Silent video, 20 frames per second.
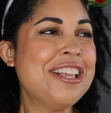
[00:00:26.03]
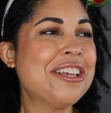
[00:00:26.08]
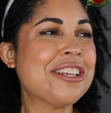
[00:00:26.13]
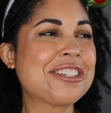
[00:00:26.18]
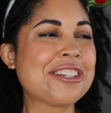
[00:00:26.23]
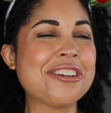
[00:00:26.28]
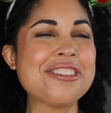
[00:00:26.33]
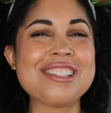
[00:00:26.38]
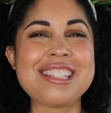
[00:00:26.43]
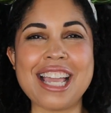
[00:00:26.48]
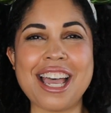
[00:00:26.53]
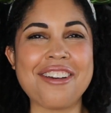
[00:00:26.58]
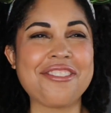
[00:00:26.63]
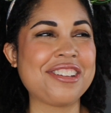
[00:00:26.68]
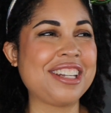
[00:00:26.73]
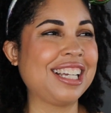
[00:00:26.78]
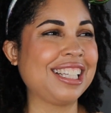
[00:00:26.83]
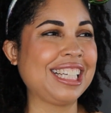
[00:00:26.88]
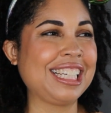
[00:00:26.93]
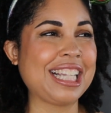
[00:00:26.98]
So
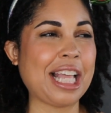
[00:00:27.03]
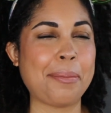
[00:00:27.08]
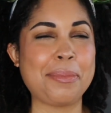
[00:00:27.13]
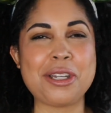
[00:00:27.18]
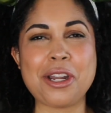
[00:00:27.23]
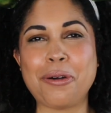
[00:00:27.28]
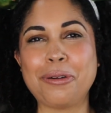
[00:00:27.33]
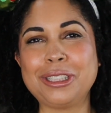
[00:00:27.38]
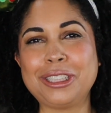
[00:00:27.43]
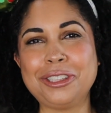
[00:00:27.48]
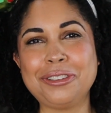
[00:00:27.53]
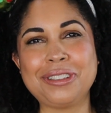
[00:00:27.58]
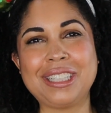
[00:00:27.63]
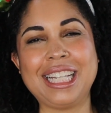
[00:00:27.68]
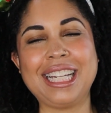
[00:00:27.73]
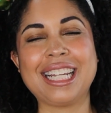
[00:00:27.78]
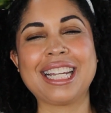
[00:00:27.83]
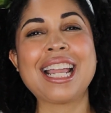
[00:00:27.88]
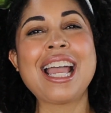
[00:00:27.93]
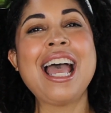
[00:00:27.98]
definitely let me know what you
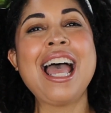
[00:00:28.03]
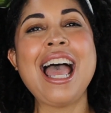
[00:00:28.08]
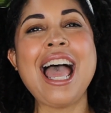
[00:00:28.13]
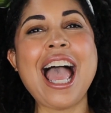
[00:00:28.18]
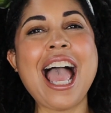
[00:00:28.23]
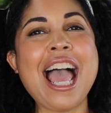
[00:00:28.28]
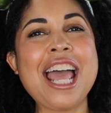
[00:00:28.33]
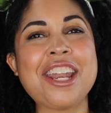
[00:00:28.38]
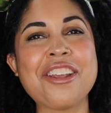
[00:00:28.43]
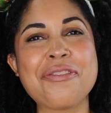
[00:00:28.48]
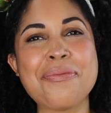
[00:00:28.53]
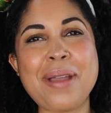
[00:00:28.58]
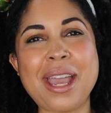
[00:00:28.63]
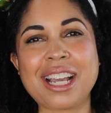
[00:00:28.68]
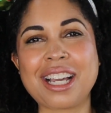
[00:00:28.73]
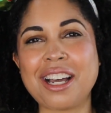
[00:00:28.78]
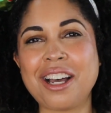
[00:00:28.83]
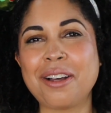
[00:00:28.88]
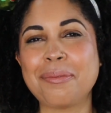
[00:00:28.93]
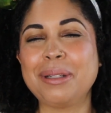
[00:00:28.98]
think. And if
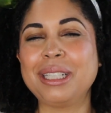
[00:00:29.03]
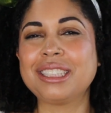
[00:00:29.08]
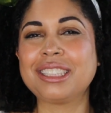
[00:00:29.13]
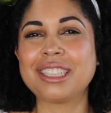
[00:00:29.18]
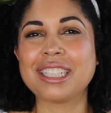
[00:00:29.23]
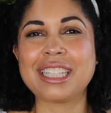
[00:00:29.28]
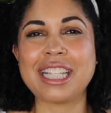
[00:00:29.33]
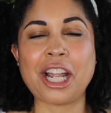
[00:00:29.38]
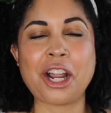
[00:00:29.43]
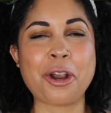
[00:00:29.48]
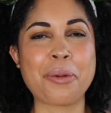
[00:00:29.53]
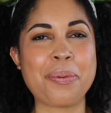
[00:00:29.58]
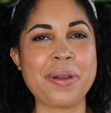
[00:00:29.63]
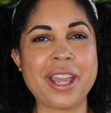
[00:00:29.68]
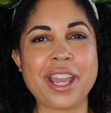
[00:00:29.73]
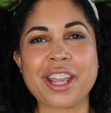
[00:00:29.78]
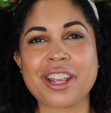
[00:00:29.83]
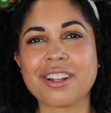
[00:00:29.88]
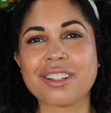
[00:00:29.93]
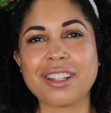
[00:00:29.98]
makeup is your
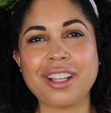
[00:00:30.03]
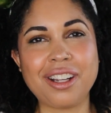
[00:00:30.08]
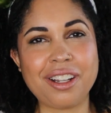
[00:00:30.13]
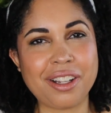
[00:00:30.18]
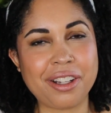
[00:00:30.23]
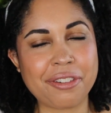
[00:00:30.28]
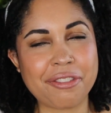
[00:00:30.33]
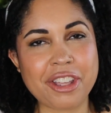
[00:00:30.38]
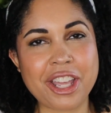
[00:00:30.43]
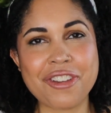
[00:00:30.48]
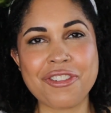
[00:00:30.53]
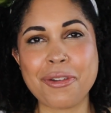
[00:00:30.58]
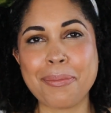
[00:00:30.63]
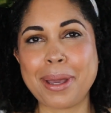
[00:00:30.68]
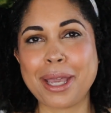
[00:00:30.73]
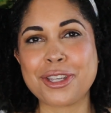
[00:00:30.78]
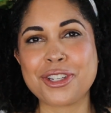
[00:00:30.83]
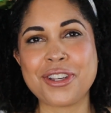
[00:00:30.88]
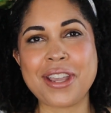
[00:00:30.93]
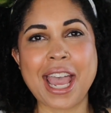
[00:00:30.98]
therapy and your love, if it
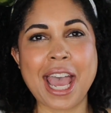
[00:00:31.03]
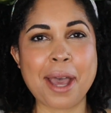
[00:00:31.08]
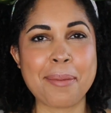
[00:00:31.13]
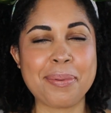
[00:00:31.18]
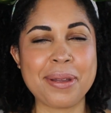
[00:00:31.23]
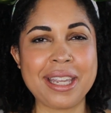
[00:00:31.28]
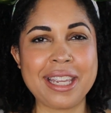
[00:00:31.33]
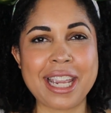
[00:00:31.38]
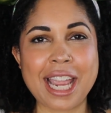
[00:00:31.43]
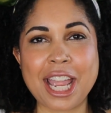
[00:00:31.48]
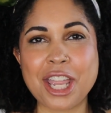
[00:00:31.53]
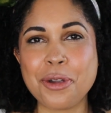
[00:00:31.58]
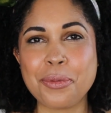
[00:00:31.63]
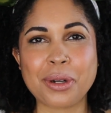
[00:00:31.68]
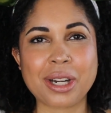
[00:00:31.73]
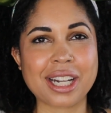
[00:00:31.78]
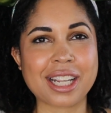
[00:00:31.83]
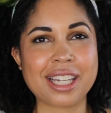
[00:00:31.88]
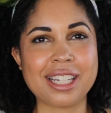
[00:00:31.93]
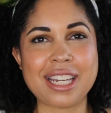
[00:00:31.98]
makes you happy and you
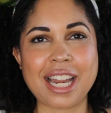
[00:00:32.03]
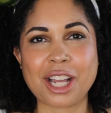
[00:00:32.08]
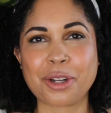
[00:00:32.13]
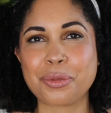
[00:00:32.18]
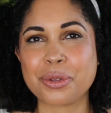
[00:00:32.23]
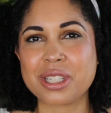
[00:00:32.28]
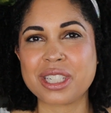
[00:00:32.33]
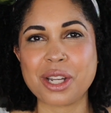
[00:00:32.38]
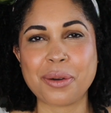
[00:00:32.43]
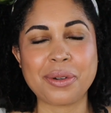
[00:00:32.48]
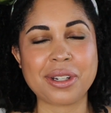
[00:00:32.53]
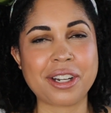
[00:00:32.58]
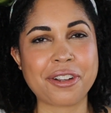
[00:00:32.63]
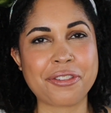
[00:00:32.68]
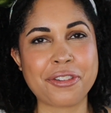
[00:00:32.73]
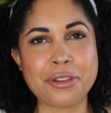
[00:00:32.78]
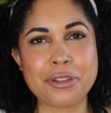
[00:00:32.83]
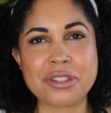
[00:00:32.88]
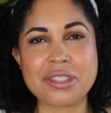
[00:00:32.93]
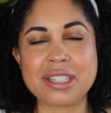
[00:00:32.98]
want to connect with someone that
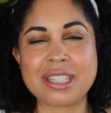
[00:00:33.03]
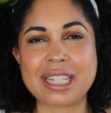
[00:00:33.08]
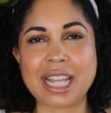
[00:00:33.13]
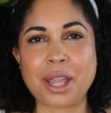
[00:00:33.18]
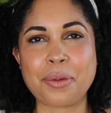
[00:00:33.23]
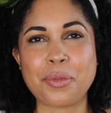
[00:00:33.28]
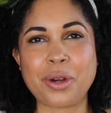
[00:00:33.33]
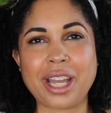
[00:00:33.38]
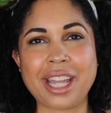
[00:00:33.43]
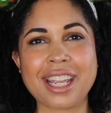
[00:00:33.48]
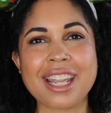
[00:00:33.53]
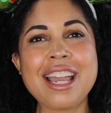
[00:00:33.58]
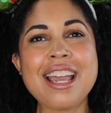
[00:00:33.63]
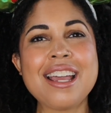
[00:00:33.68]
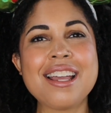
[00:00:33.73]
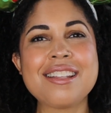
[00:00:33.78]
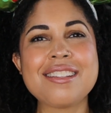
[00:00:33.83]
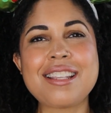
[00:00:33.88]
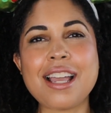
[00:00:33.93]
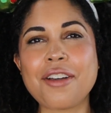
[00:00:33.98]
feels the same way,
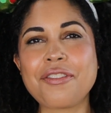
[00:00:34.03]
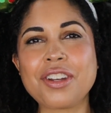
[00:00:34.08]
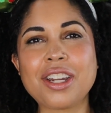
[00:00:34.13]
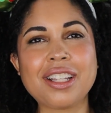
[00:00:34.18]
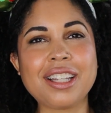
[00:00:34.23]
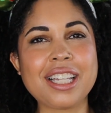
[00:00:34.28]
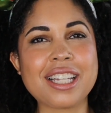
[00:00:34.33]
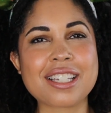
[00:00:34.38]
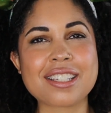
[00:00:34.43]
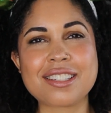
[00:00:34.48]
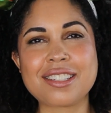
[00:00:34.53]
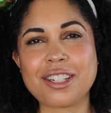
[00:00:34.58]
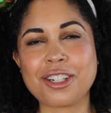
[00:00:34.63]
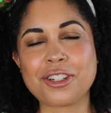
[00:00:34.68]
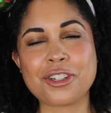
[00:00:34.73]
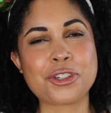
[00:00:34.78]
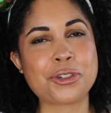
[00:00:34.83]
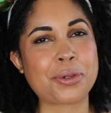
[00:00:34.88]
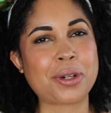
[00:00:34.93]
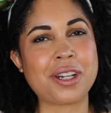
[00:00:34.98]
definitely
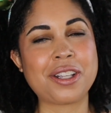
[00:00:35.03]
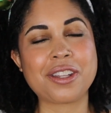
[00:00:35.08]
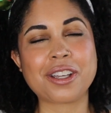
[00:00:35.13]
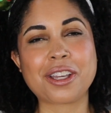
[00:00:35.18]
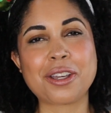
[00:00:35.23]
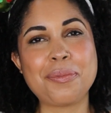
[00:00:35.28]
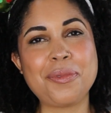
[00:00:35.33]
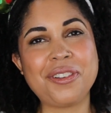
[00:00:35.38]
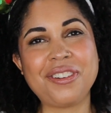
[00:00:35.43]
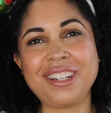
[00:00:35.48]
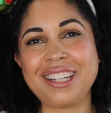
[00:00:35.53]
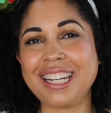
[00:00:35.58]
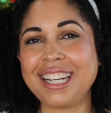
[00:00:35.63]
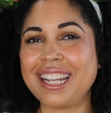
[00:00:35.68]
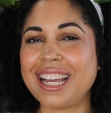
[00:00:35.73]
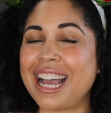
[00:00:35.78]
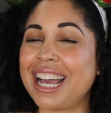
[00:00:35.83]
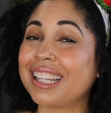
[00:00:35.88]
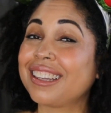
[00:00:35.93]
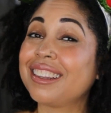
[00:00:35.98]
consider joining the
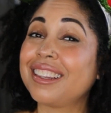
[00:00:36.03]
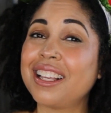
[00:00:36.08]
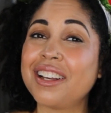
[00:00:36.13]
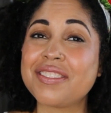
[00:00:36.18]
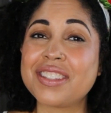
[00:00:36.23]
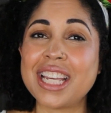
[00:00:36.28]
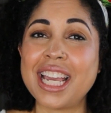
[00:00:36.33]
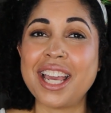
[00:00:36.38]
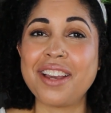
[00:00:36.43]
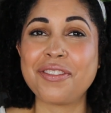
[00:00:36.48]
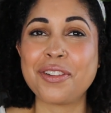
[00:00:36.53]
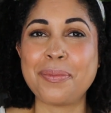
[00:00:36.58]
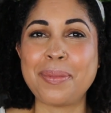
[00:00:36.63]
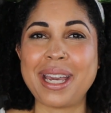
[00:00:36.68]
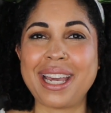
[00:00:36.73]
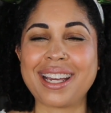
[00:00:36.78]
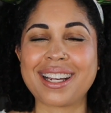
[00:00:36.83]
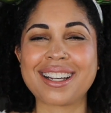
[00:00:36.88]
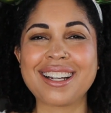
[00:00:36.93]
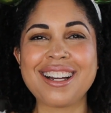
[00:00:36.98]
community. I'd love to have you
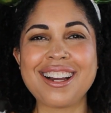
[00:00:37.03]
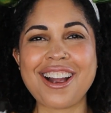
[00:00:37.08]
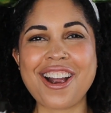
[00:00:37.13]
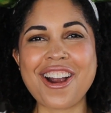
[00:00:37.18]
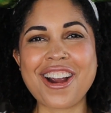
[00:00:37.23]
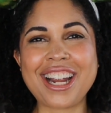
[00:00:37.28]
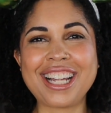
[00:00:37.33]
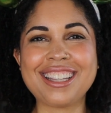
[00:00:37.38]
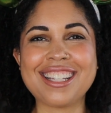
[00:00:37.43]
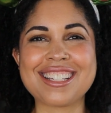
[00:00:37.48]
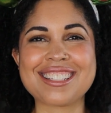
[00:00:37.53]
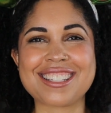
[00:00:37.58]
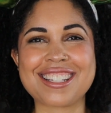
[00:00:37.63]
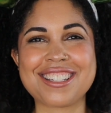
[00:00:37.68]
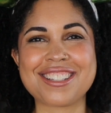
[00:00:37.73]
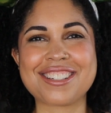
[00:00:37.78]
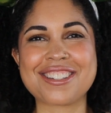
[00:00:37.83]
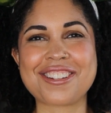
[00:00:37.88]
back. All right, let's get